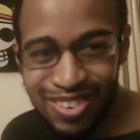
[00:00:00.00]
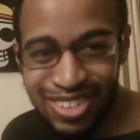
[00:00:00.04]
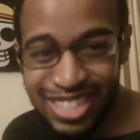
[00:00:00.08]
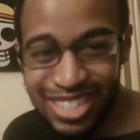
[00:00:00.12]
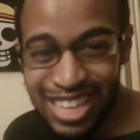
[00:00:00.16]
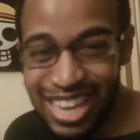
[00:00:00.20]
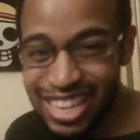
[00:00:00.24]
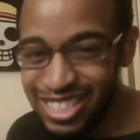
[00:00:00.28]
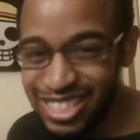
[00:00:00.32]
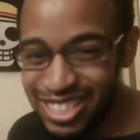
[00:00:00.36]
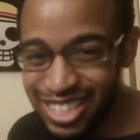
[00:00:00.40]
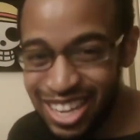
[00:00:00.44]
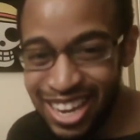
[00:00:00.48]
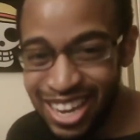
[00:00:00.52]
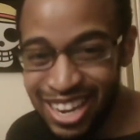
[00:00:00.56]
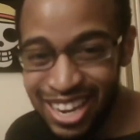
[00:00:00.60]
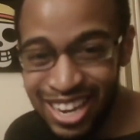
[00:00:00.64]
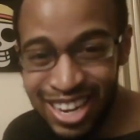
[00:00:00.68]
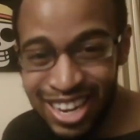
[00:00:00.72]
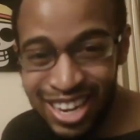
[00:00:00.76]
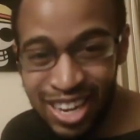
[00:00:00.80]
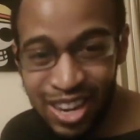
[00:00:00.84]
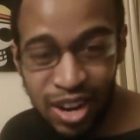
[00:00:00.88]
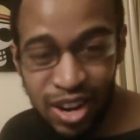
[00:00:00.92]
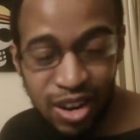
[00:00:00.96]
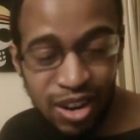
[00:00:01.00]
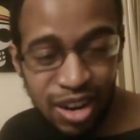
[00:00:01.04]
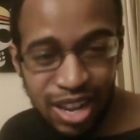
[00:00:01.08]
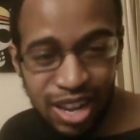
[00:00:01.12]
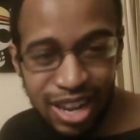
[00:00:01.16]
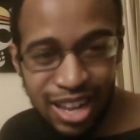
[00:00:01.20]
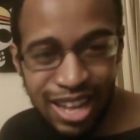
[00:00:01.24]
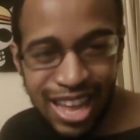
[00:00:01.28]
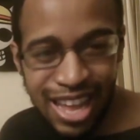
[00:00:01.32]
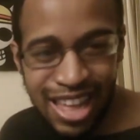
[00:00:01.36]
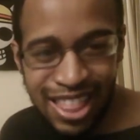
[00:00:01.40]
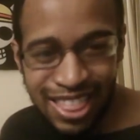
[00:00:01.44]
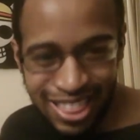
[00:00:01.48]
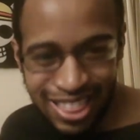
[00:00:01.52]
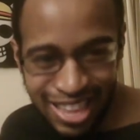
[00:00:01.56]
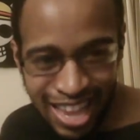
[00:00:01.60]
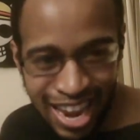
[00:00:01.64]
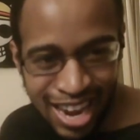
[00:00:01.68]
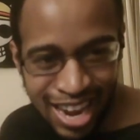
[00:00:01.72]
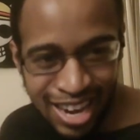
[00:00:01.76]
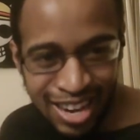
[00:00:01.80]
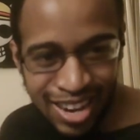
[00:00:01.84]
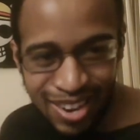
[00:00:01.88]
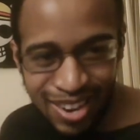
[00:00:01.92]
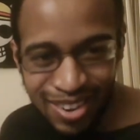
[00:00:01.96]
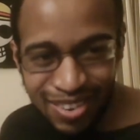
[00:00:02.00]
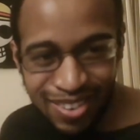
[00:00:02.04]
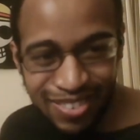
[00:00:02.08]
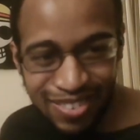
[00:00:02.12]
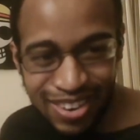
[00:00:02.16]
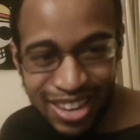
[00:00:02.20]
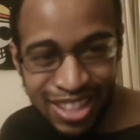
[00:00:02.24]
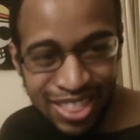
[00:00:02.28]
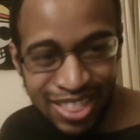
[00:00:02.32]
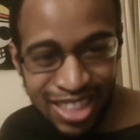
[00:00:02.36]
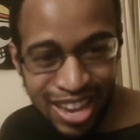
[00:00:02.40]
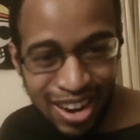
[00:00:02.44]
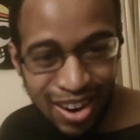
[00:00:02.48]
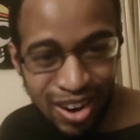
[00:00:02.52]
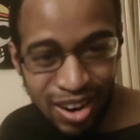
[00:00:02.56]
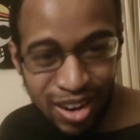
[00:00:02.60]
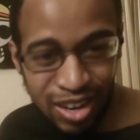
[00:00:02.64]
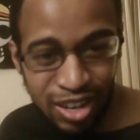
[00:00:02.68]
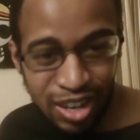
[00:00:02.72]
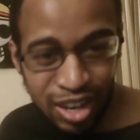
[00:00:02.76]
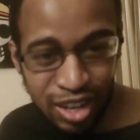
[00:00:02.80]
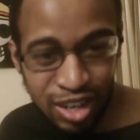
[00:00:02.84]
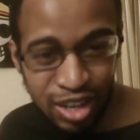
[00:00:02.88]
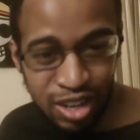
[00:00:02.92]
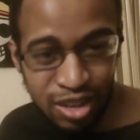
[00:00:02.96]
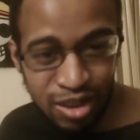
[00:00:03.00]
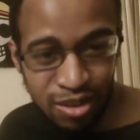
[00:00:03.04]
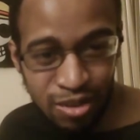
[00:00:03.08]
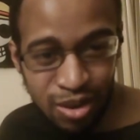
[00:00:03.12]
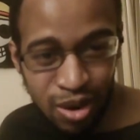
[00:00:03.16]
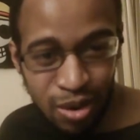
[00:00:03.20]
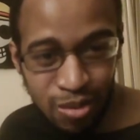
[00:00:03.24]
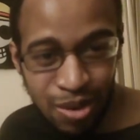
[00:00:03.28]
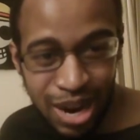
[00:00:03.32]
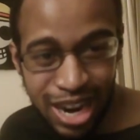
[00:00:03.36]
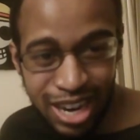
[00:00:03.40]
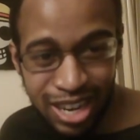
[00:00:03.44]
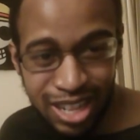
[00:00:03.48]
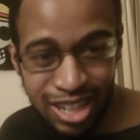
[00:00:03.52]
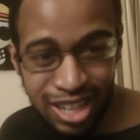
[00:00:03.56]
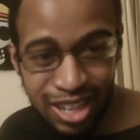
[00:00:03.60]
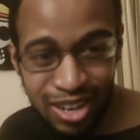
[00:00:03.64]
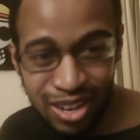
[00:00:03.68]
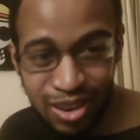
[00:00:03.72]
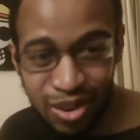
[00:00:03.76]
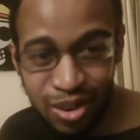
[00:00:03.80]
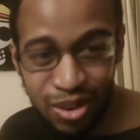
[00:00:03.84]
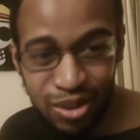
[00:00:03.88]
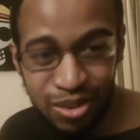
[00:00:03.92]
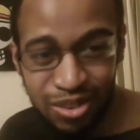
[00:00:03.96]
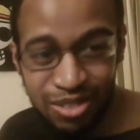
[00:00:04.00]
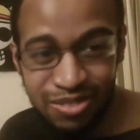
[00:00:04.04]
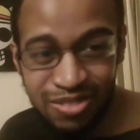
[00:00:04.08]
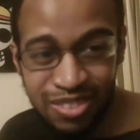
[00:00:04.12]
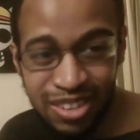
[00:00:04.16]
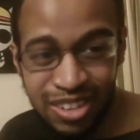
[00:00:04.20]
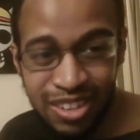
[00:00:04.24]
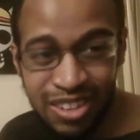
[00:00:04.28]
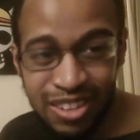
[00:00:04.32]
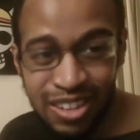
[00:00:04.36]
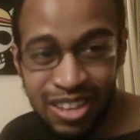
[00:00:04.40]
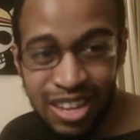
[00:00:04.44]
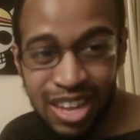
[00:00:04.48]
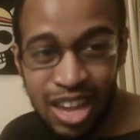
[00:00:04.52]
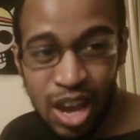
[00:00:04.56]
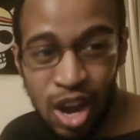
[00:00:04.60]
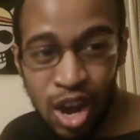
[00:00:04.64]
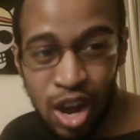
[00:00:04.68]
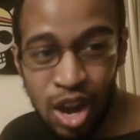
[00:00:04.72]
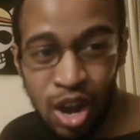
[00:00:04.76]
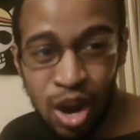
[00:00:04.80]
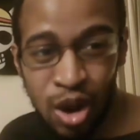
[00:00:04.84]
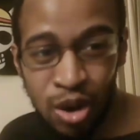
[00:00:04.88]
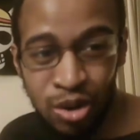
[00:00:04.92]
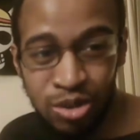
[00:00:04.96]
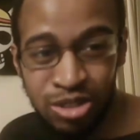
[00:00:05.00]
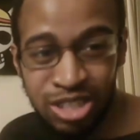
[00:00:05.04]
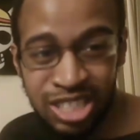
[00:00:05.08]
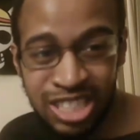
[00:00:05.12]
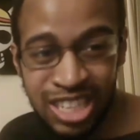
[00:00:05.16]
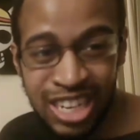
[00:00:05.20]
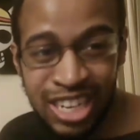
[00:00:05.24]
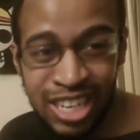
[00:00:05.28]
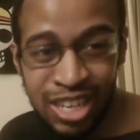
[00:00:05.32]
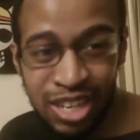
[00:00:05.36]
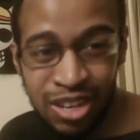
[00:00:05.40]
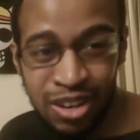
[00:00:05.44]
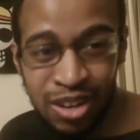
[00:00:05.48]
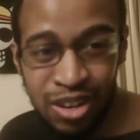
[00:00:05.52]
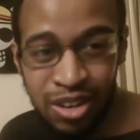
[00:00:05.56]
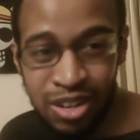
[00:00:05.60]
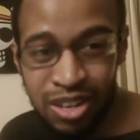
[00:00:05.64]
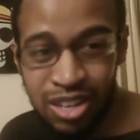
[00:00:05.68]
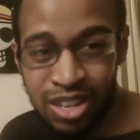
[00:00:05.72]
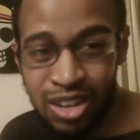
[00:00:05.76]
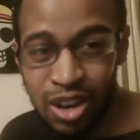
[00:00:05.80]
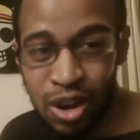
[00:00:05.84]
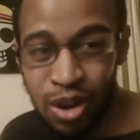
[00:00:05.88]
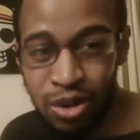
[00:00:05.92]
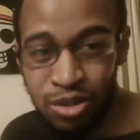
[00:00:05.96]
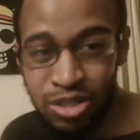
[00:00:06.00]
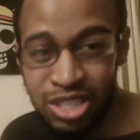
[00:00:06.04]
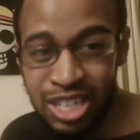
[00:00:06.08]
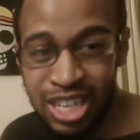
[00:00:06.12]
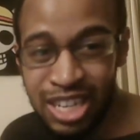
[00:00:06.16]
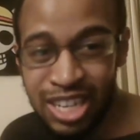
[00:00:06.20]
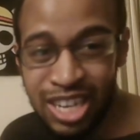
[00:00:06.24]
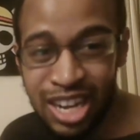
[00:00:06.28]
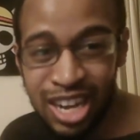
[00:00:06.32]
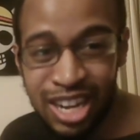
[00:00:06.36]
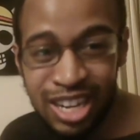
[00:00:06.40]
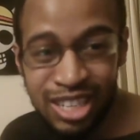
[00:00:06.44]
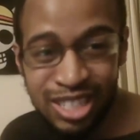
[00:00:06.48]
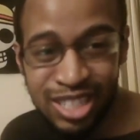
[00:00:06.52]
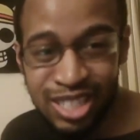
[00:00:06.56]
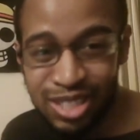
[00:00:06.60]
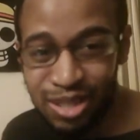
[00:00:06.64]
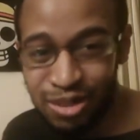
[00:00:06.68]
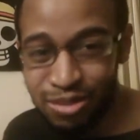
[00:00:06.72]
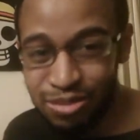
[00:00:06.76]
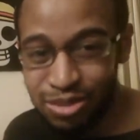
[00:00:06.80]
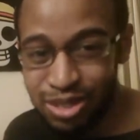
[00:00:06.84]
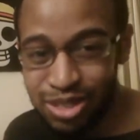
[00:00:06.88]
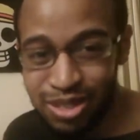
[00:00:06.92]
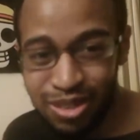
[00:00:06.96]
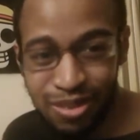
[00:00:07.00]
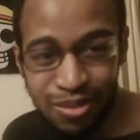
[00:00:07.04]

That's Cyan her and Kano in their regular old OG costume.